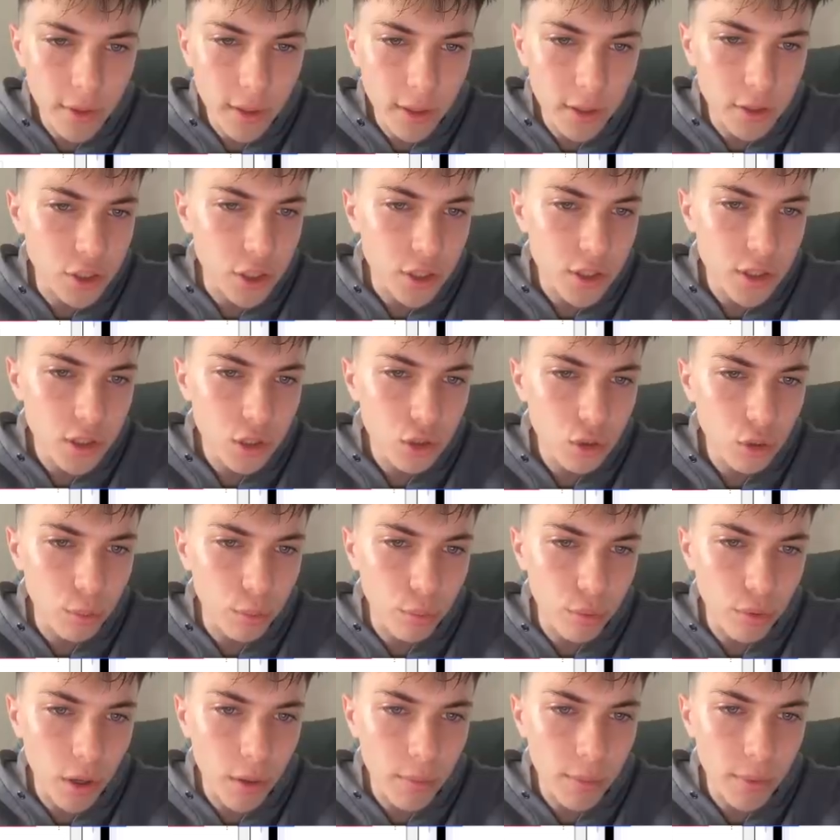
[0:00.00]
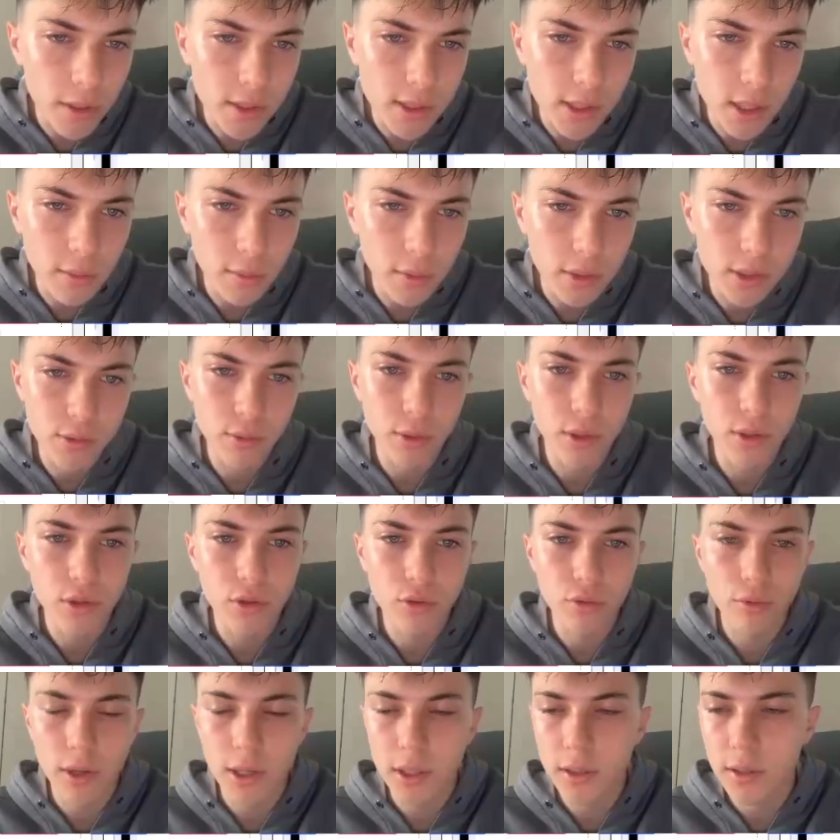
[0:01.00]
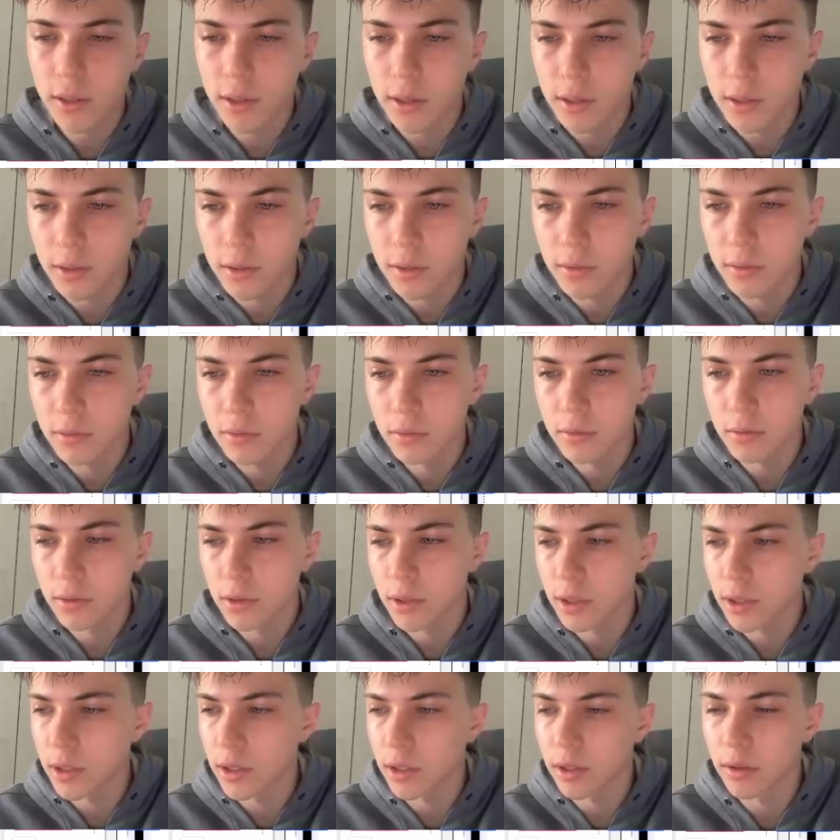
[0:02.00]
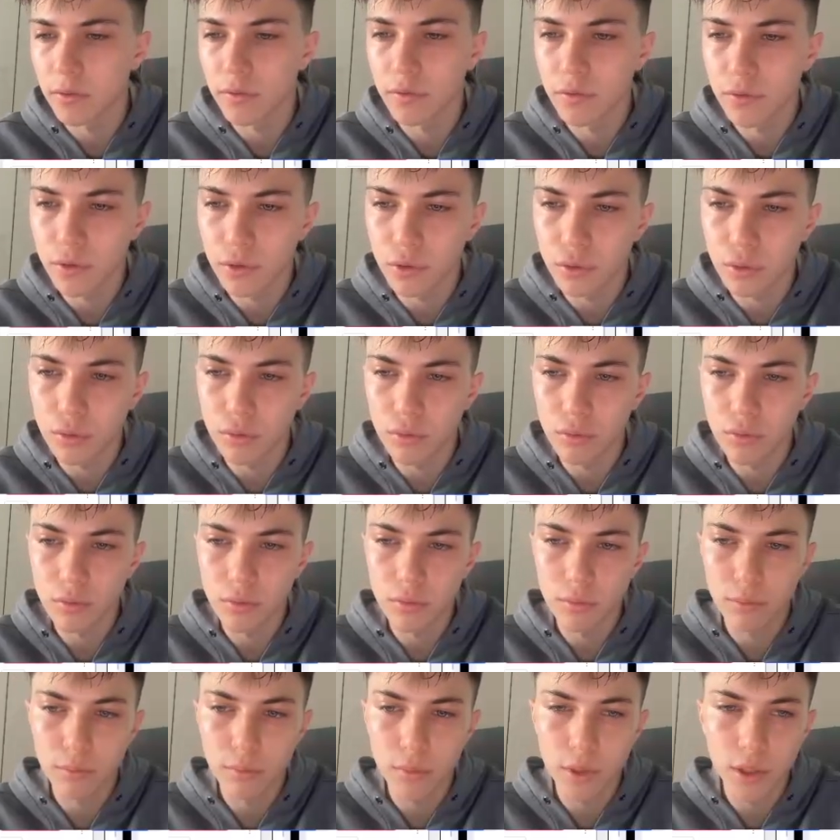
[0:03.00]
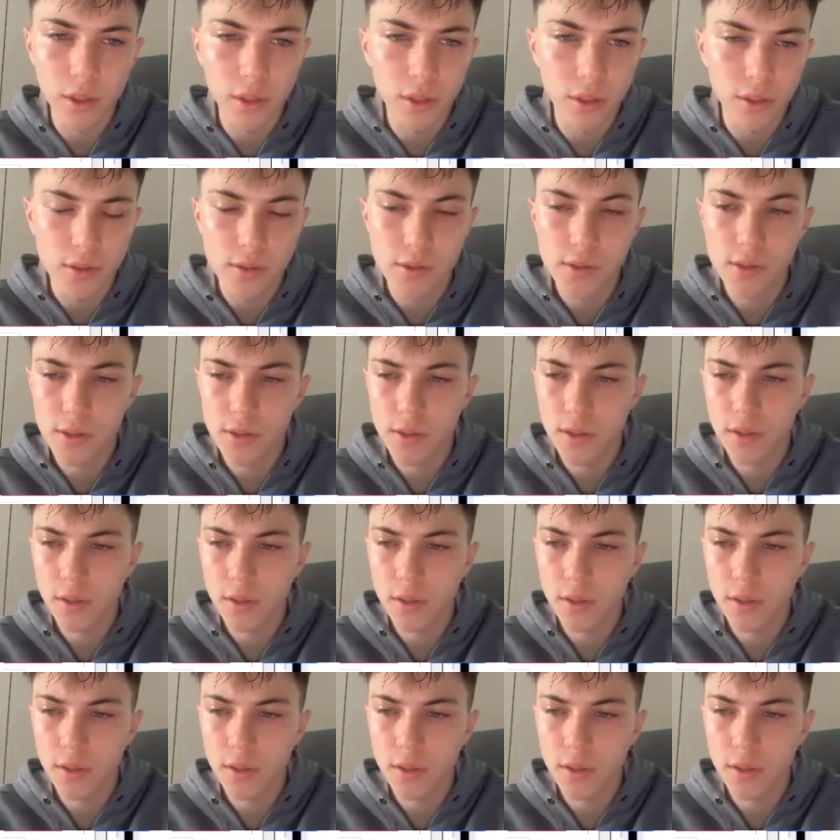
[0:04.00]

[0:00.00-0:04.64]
I just need to prep as I'm as well trading in a few minutes.